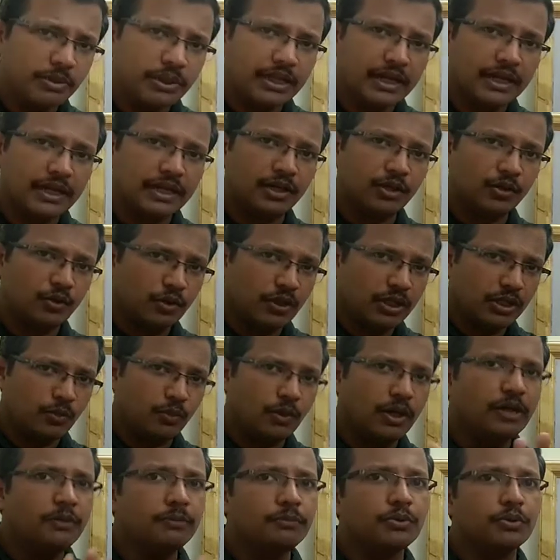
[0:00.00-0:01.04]
be added, only
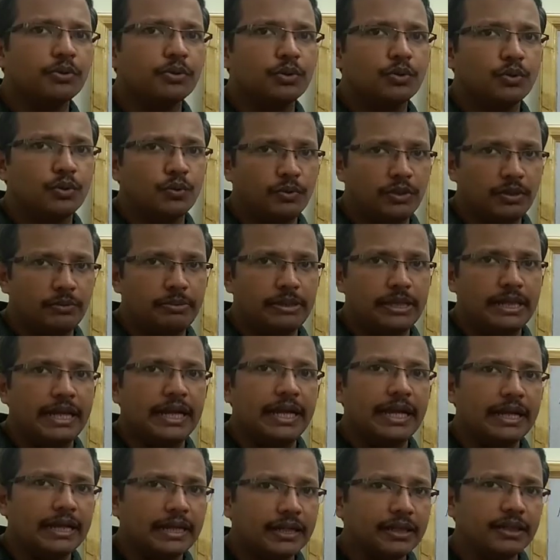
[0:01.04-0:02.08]
1 proton will be
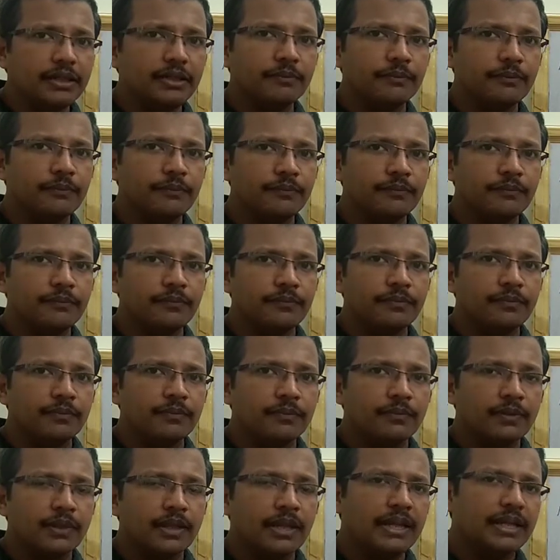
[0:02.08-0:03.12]
added.
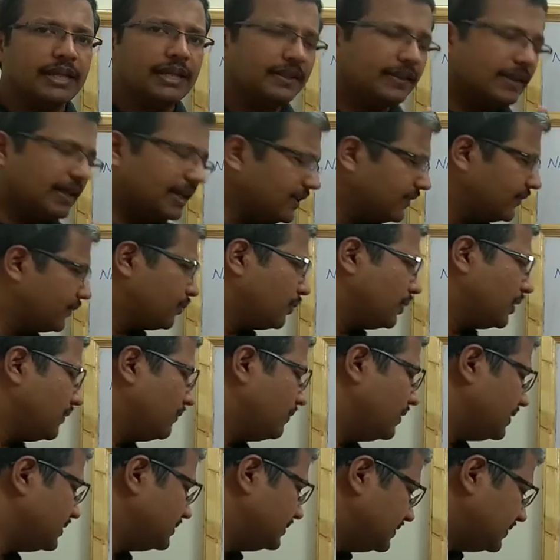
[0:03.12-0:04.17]
And that is why
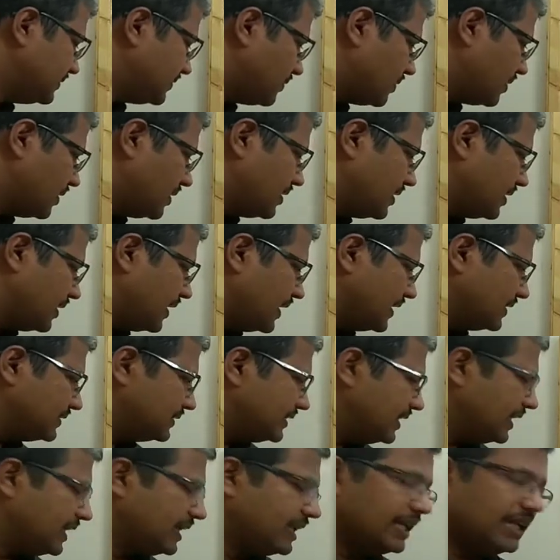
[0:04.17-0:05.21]
we are just writing as
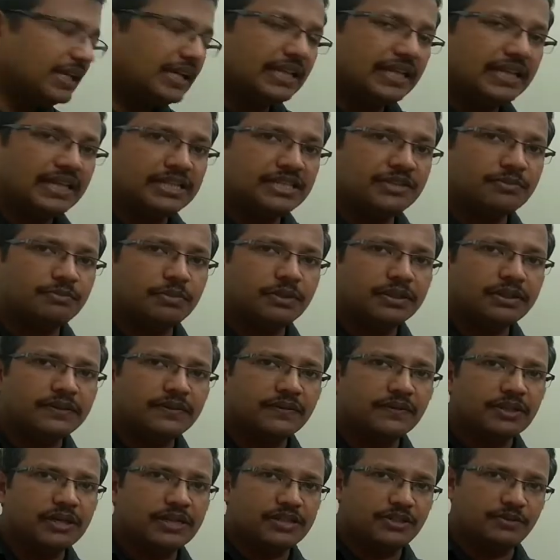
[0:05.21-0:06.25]
the NADH
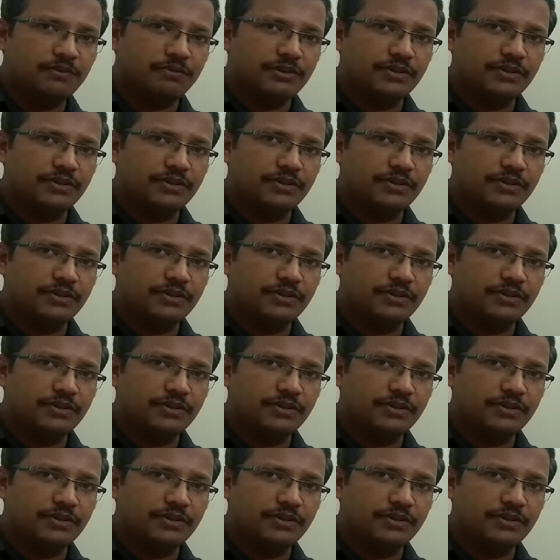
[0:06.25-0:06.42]
plus H